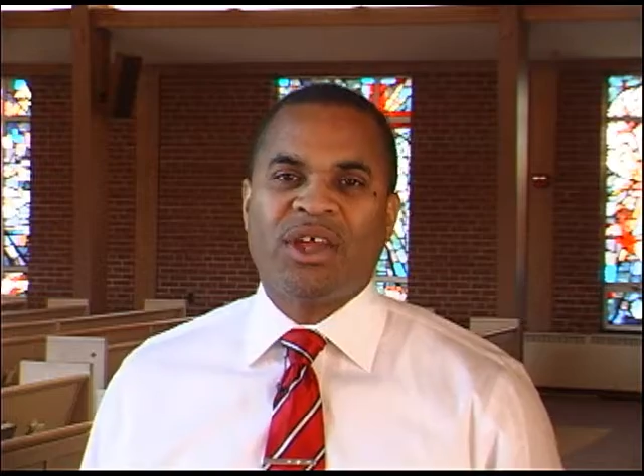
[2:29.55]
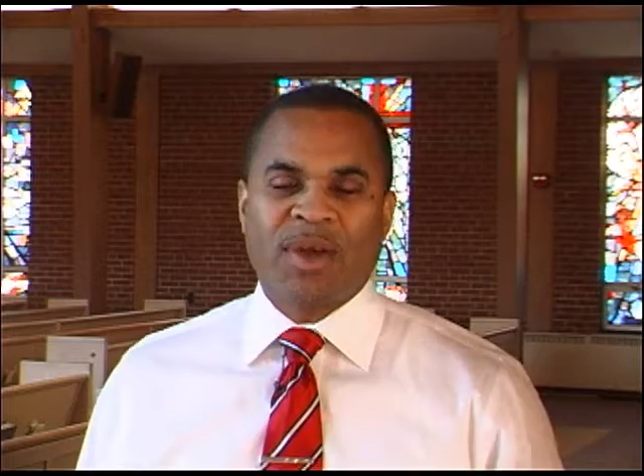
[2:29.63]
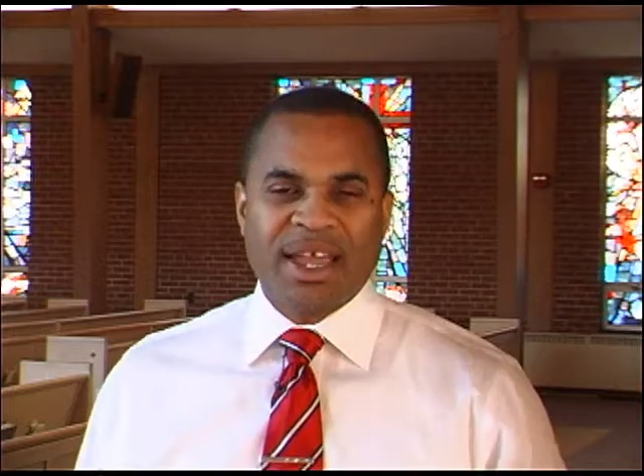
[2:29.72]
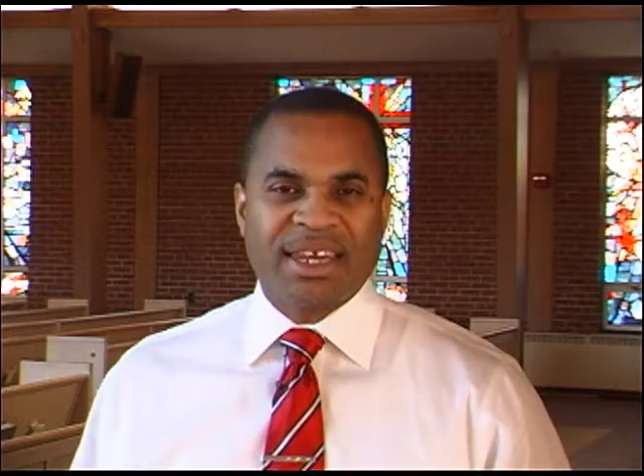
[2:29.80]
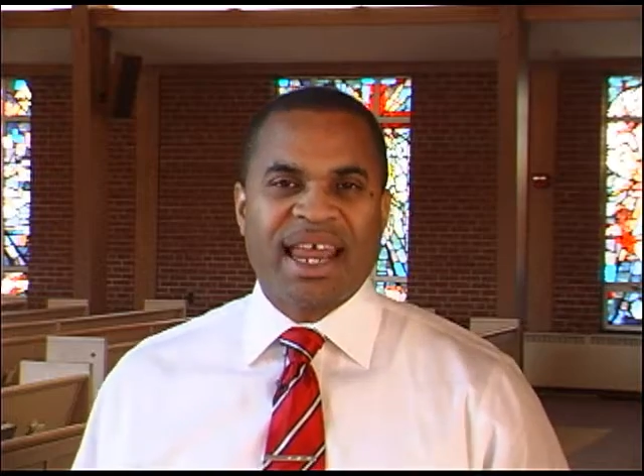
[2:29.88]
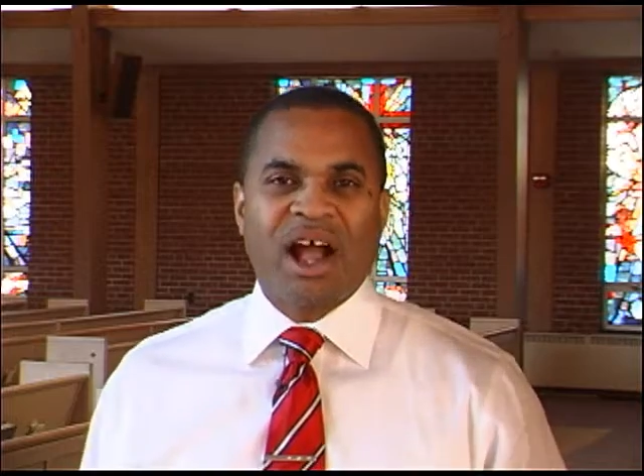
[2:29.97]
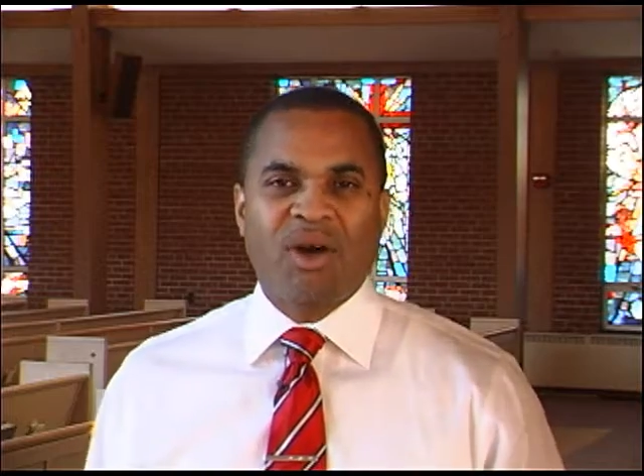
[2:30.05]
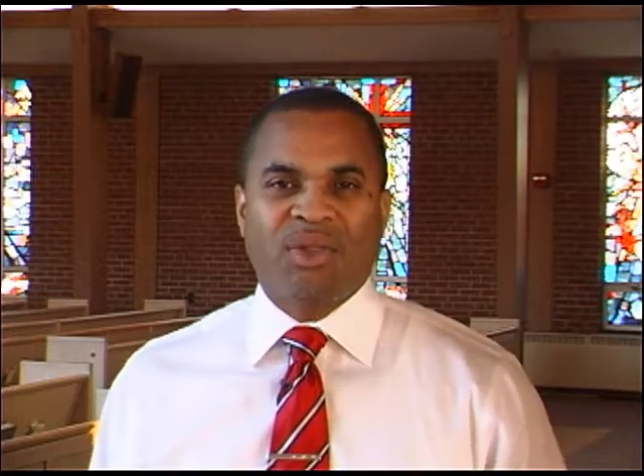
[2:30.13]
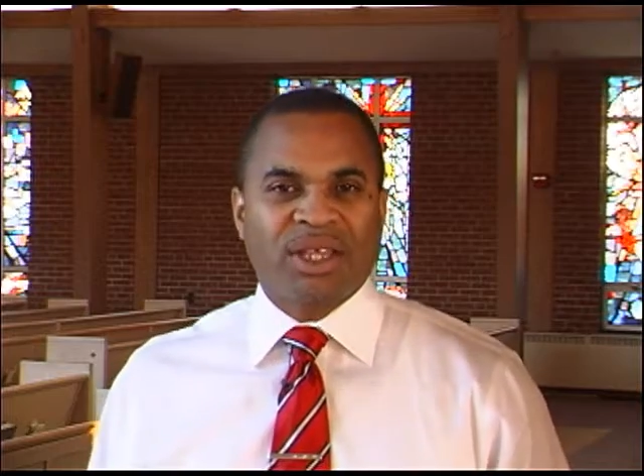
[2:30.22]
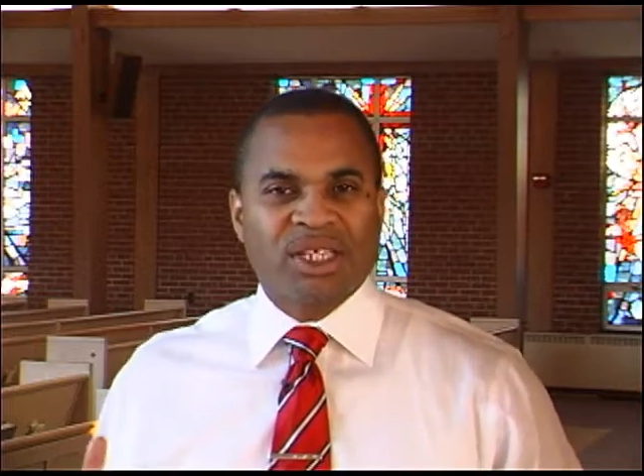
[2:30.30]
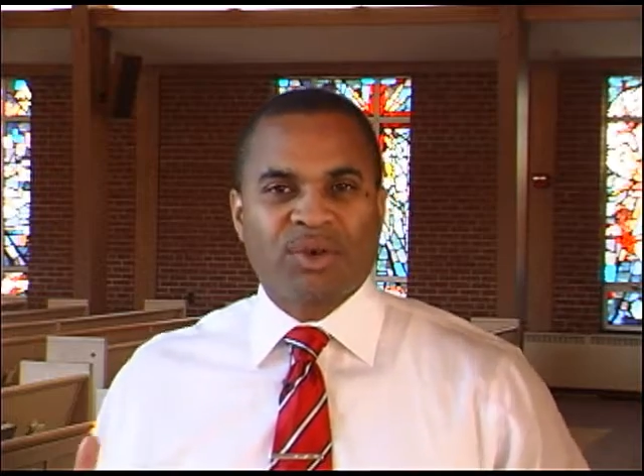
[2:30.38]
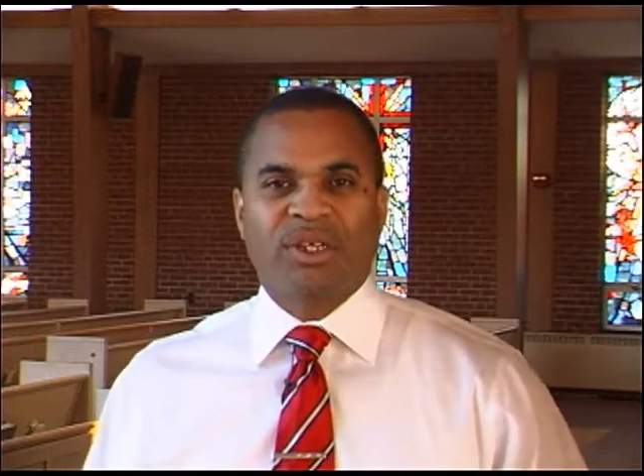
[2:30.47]
right now in
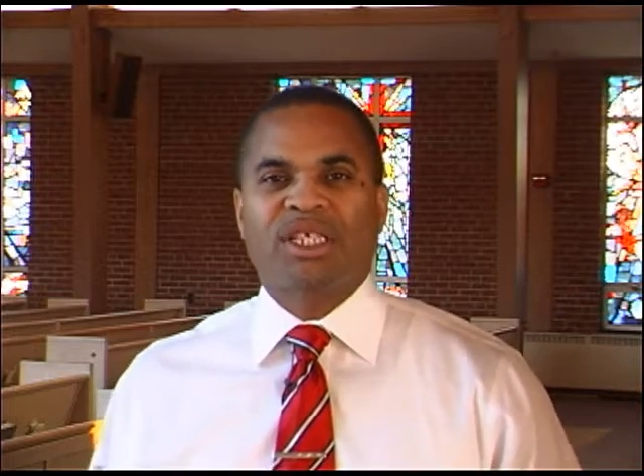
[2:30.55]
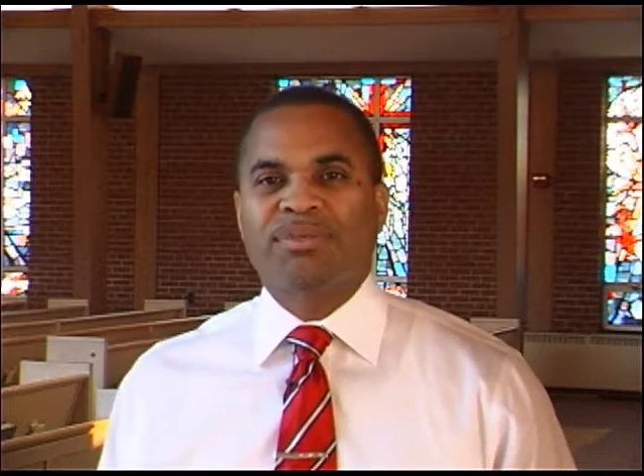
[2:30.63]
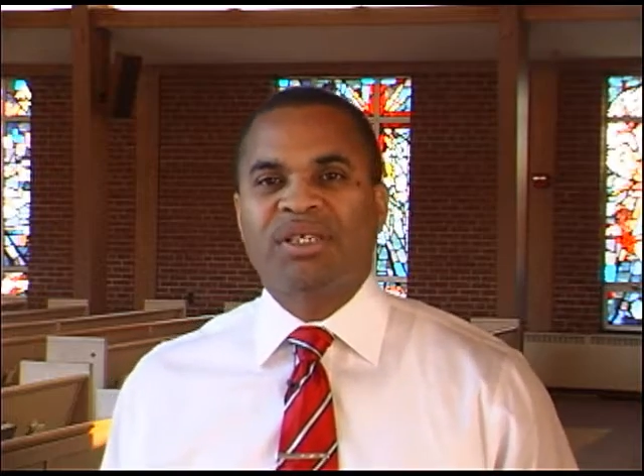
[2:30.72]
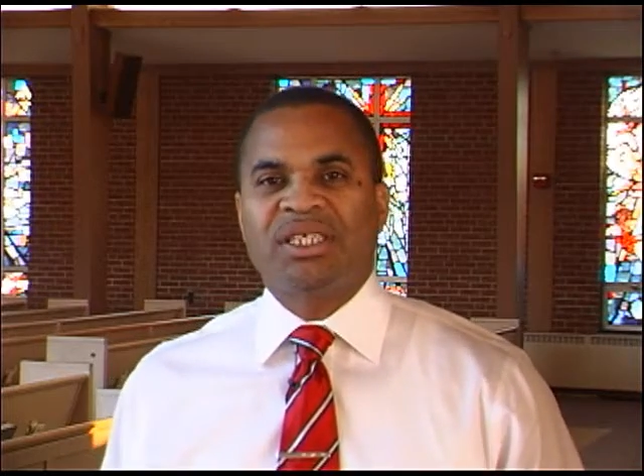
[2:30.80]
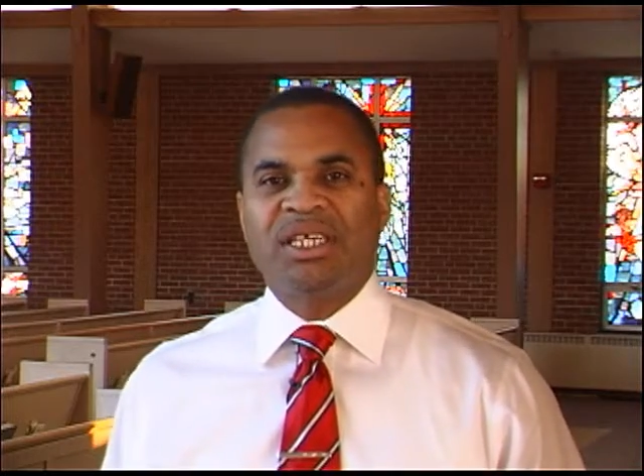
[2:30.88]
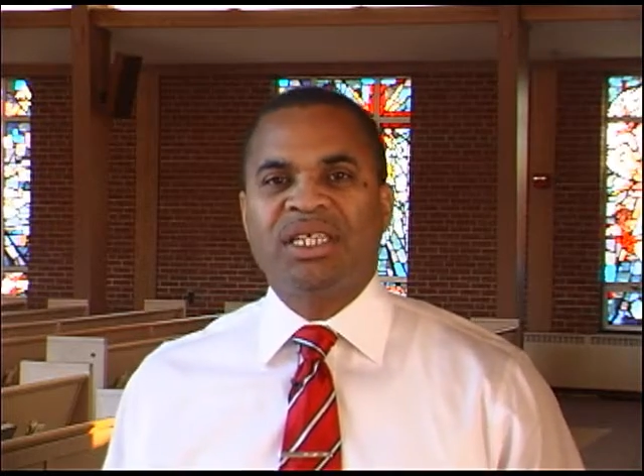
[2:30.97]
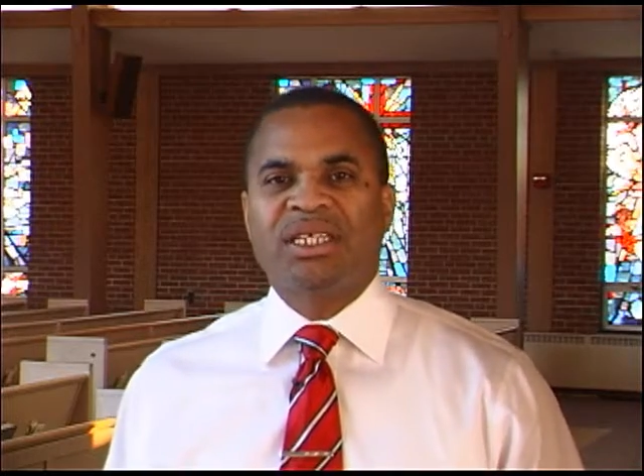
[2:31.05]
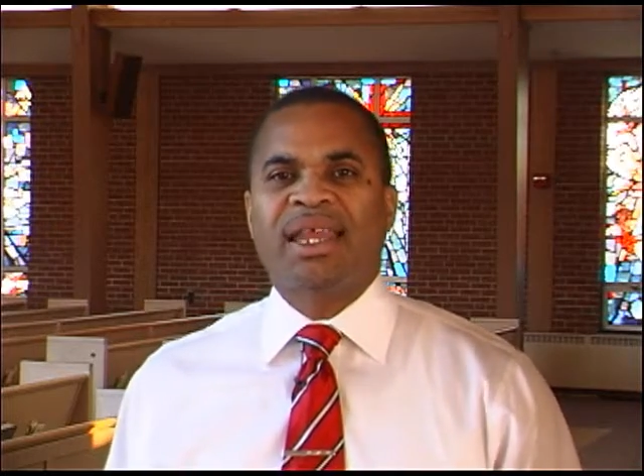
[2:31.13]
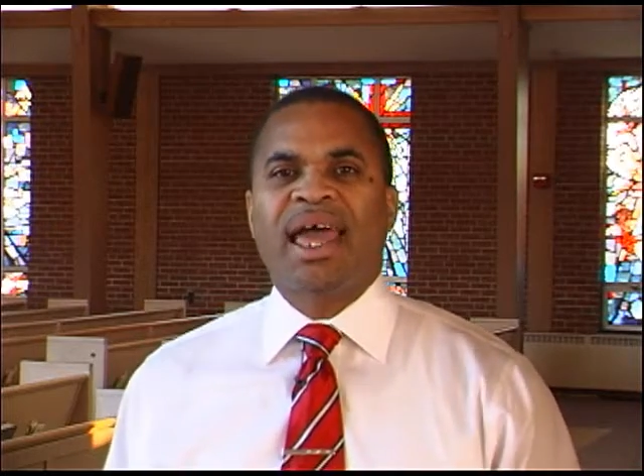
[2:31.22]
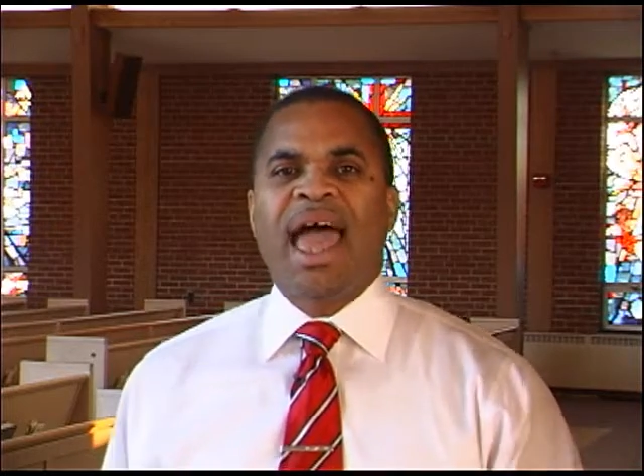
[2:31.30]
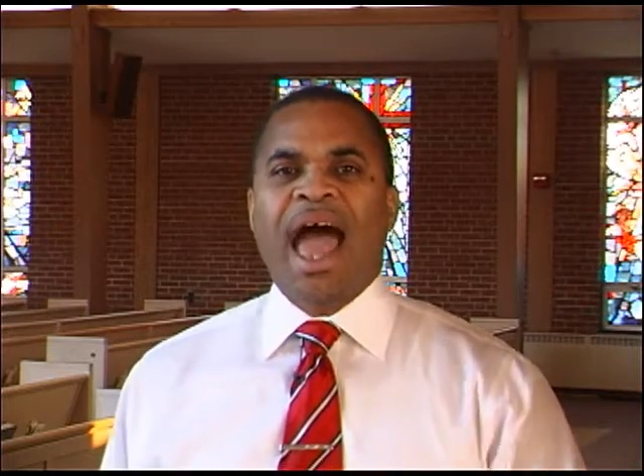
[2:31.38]
this Christmas season.